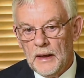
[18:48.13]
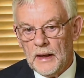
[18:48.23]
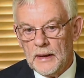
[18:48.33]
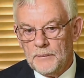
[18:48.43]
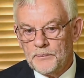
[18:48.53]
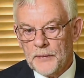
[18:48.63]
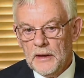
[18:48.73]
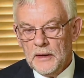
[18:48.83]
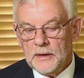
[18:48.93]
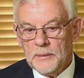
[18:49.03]

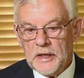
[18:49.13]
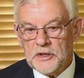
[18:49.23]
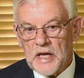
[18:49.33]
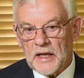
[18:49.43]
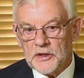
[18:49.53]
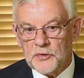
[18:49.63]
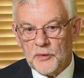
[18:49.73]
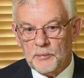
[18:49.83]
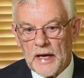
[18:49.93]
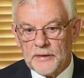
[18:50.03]
The big challenge
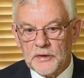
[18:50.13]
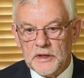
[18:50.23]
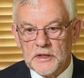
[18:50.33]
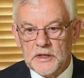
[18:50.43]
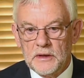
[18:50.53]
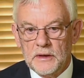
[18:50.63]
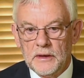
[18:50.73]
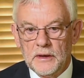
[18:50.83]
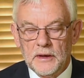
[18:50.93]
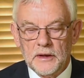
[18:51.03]
with batteries
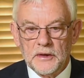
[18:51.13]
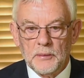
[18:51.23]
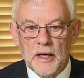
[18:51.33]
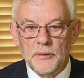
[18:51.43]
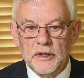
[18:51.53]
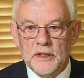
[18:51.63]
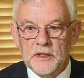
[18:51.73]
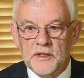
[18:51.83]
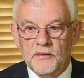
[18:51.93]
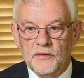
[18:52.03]
at the moment
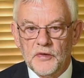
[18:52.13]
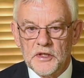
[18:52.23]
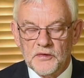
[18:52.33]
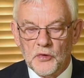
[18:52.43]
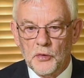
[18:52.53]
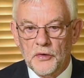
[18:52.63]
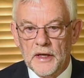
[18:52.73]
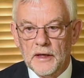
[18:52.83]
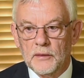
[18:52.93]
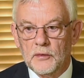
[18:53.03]
is, first of all,
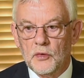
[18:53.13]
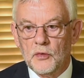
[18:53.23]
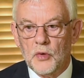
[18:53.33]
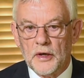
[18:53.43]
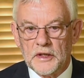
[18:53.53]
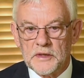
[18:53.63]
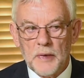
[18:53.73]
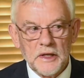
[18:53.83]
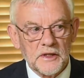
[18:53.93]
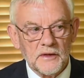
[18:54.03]
they're quite
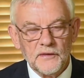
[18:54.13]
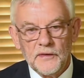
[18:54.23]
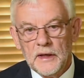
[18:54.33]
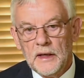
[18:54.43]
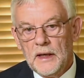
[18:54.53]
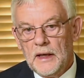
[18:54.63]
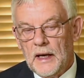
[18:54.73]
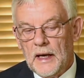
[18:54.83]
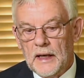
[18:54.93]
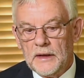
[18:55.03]
expensive,
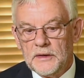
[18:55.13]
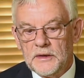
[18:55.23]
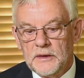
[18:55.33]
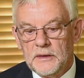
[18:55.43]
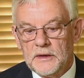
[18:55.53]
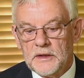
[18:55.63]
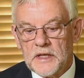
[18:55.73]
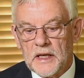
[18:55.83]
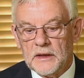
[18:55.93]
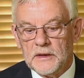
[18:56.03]
and
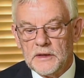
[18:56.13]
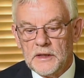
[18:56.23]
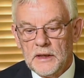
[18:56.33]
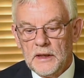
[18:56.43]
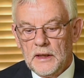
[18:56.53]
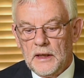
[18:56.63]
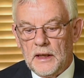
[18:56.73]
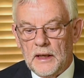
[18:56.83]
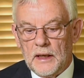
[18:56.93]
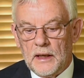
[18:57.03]
second,
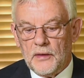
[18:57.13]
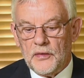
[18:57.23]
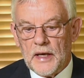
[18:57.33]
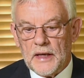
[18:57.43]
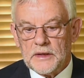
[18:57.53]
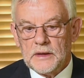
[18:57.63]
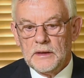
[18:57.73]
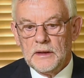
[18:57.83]
that